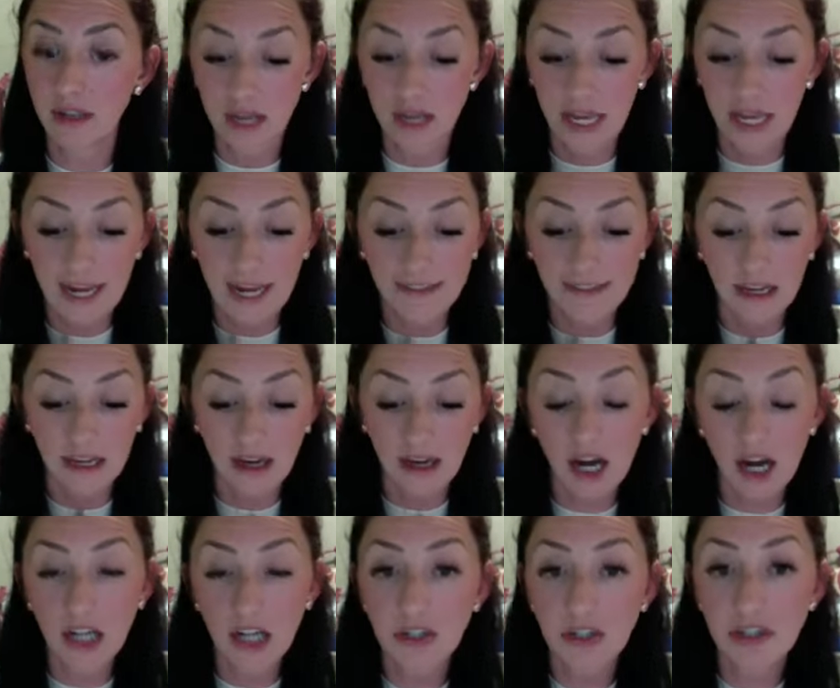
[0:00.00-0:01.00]
And then
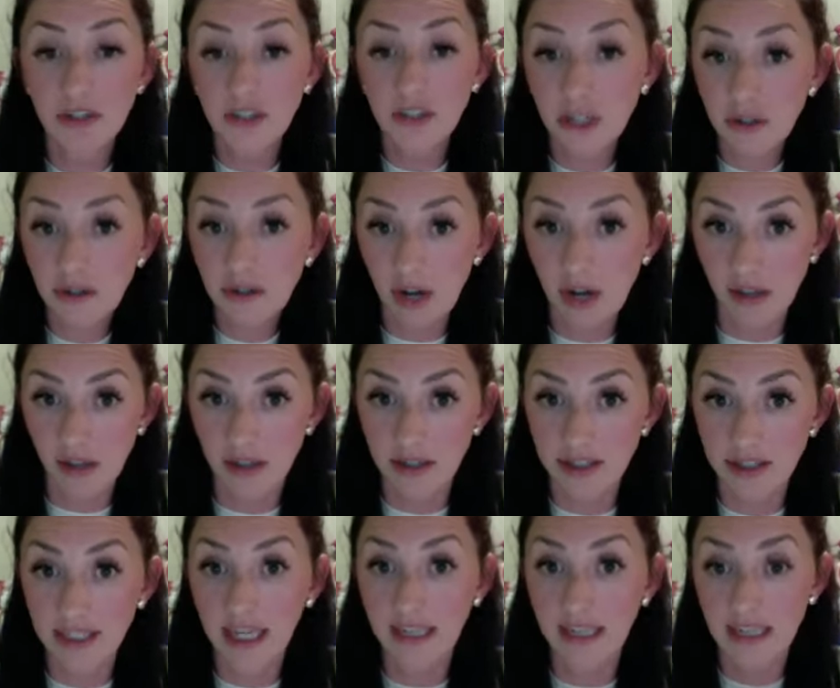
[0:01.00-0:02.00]

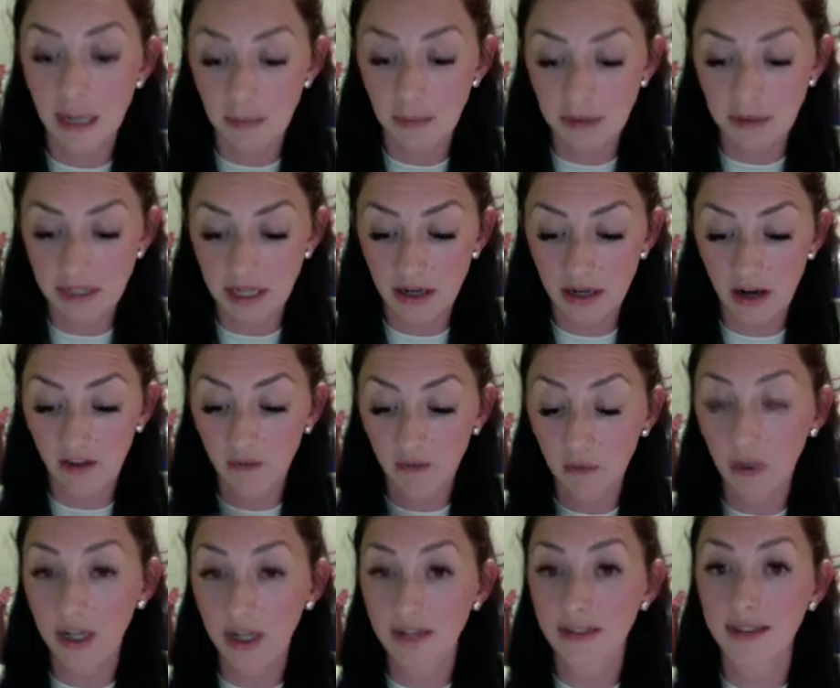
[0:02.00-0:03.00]
$102 to get 10% off
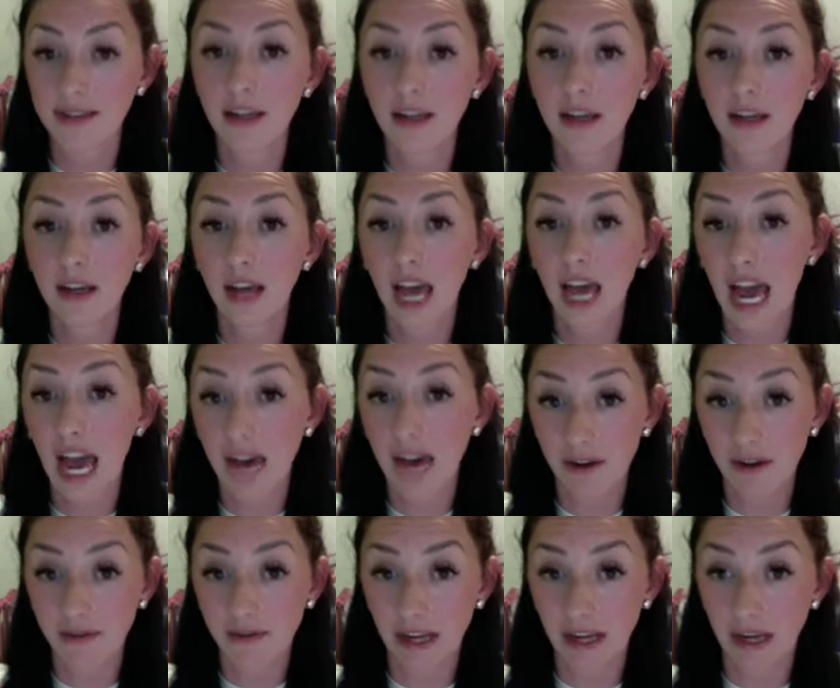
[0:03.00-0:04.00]
plus a half
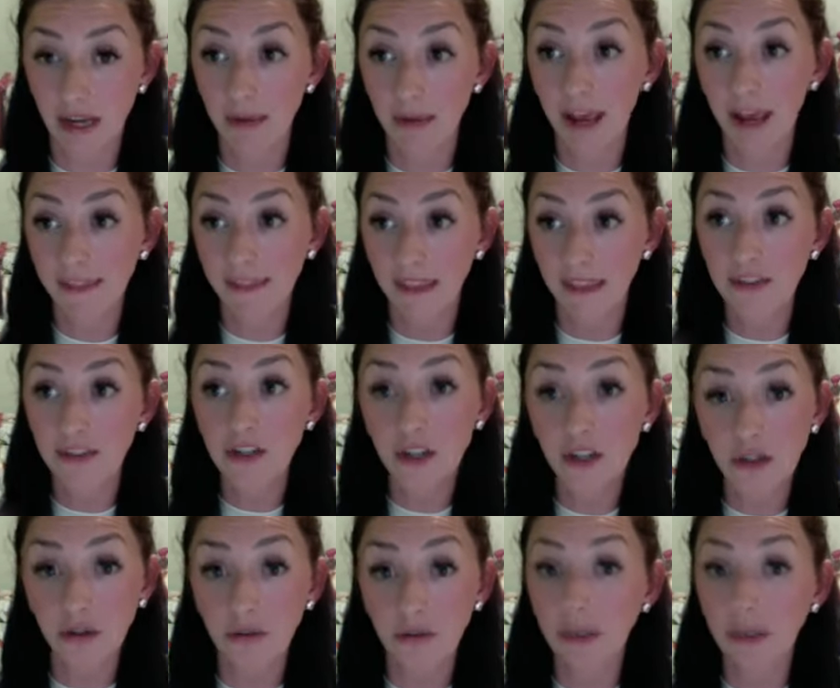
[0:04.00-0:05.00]
off item. And they
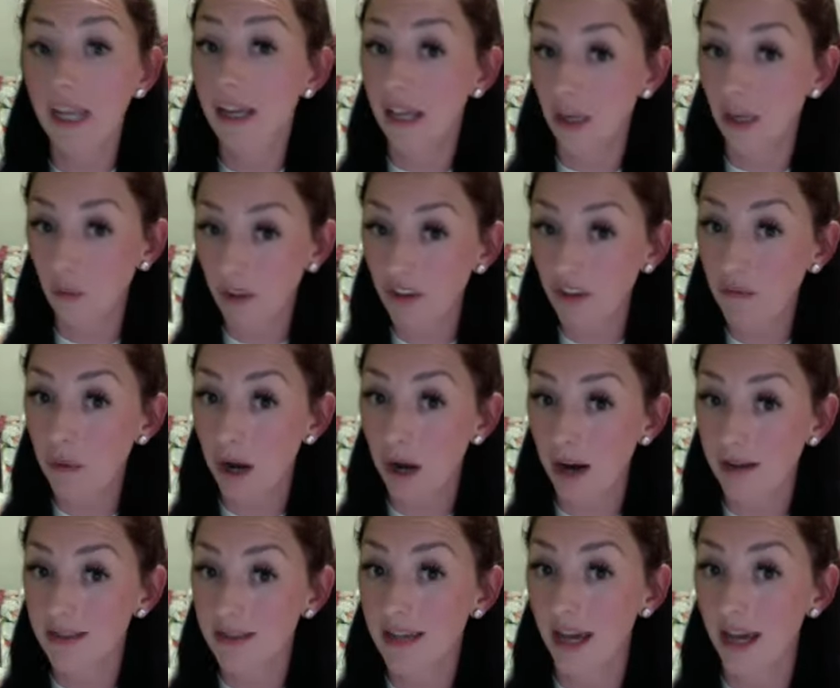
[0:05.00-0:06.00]
too can get a whiff
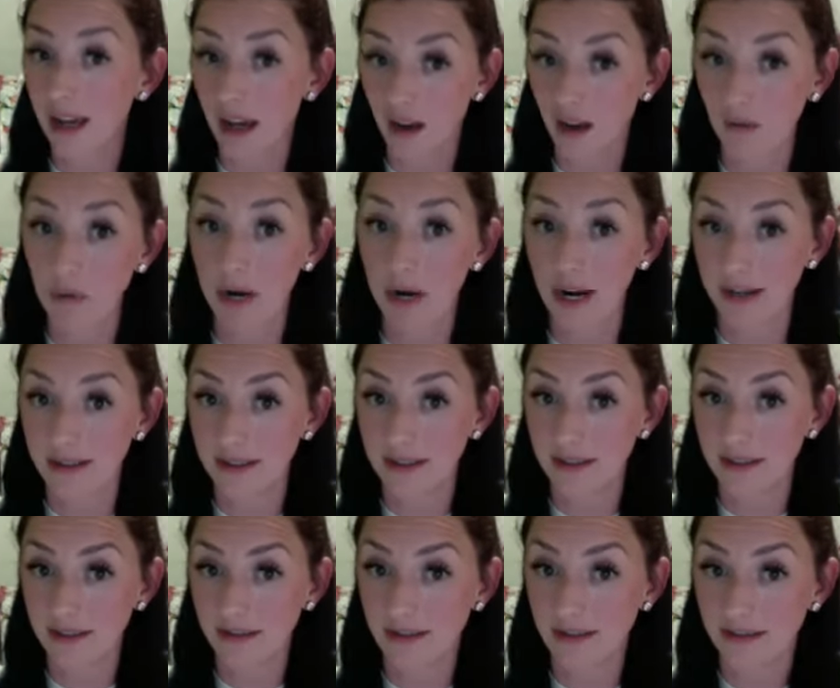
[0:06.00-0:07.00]
box at half
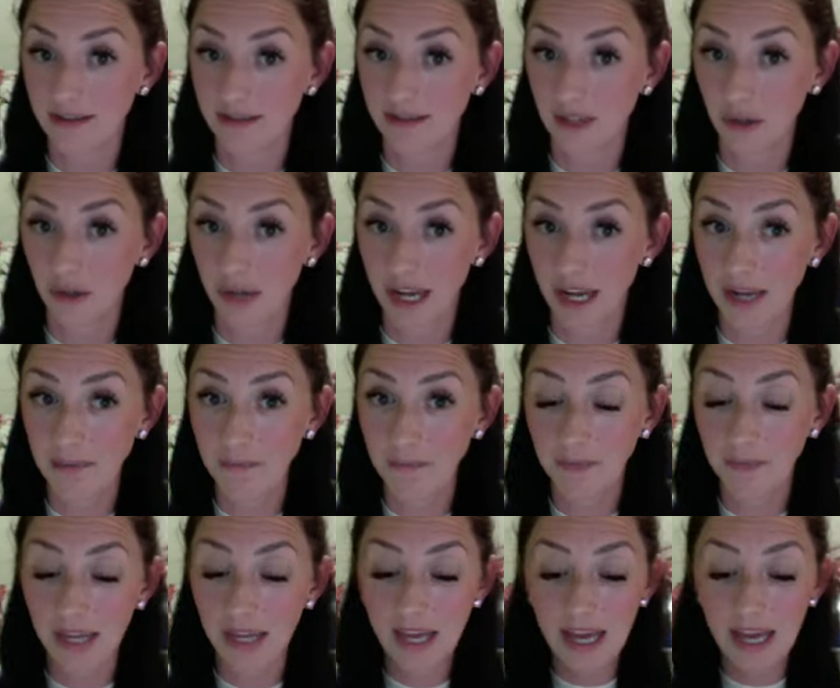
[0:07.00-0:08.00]
price. Okay.
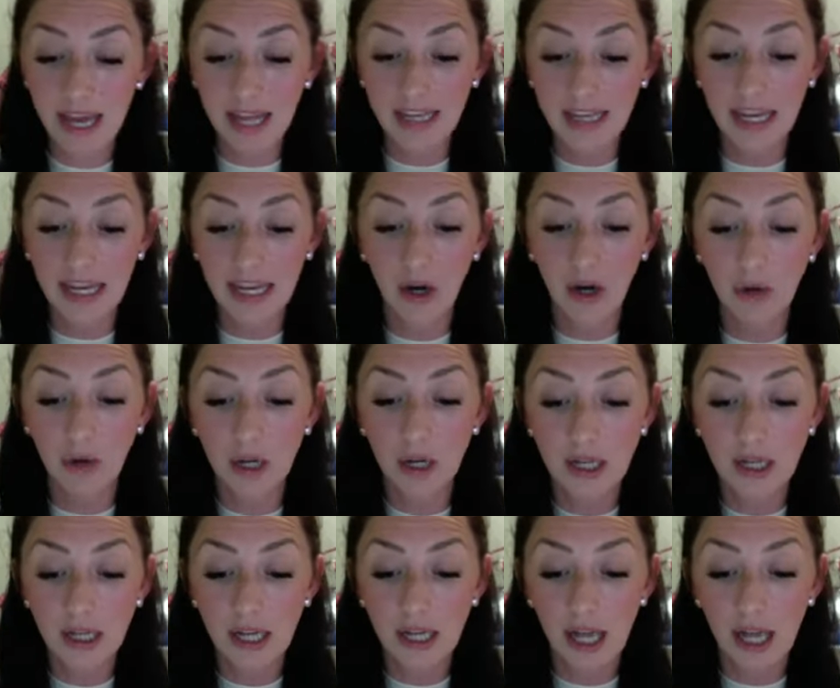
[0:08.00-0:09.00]
Now
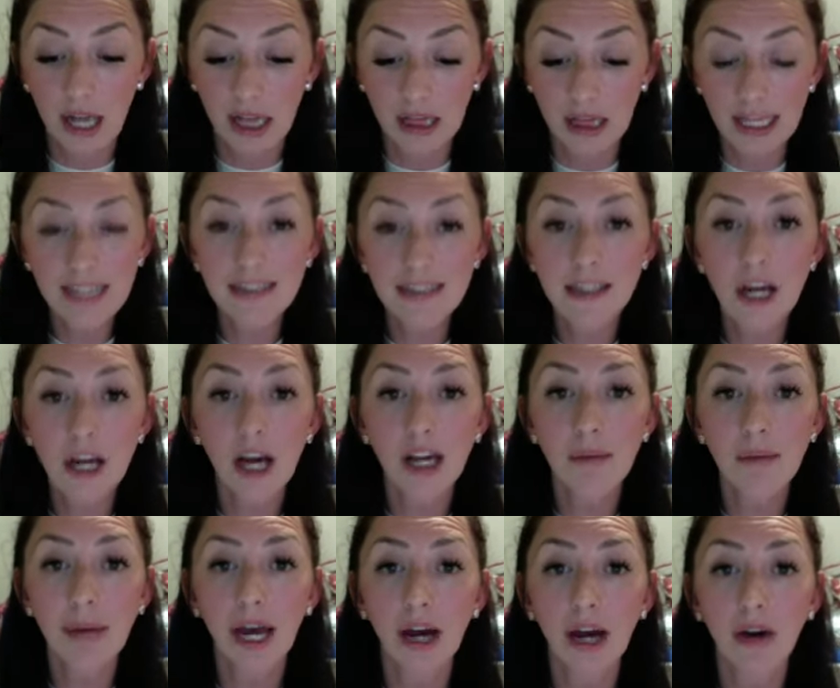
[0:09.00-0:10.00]
let's talk
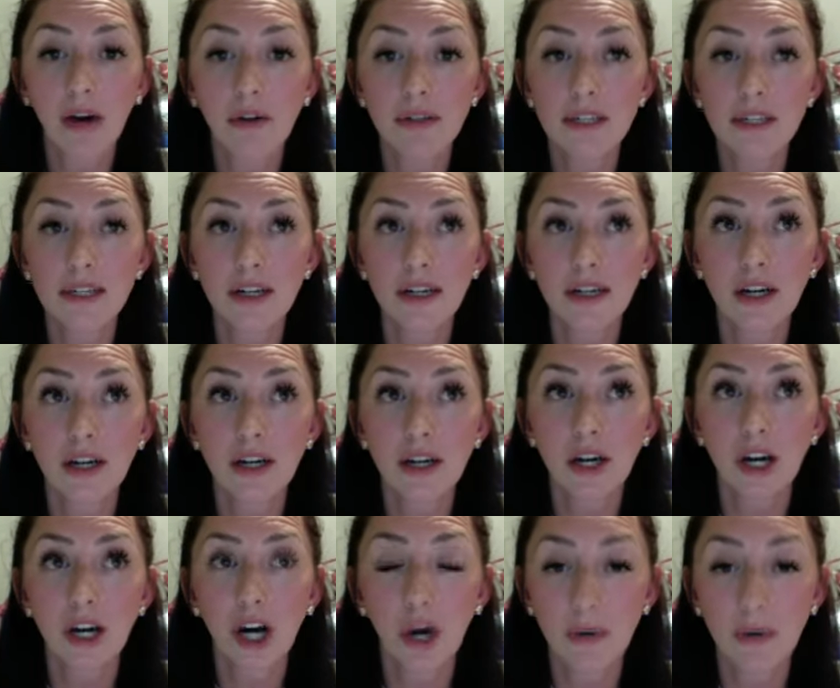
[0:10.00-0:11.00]
about
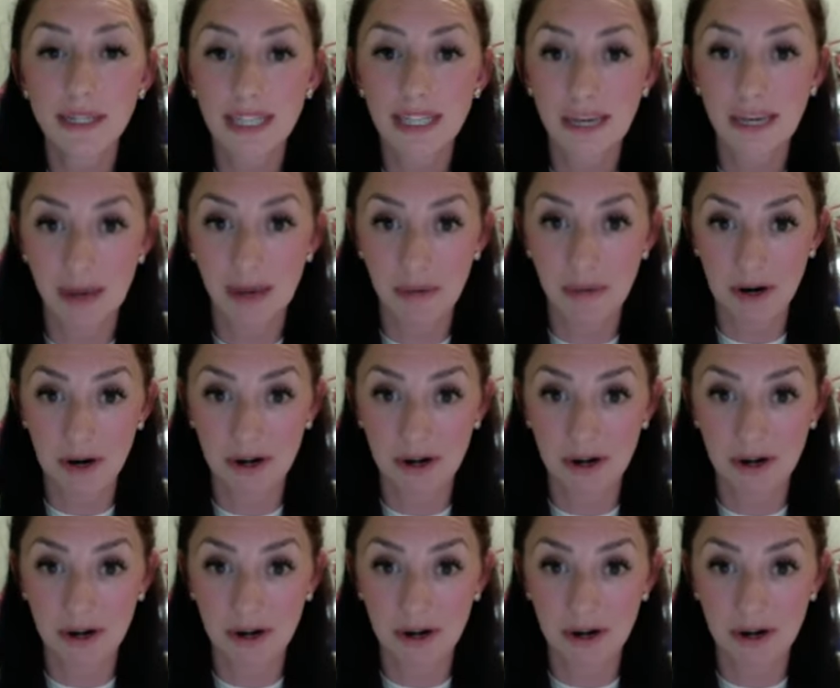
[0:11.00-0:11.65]
Always Get My Bar.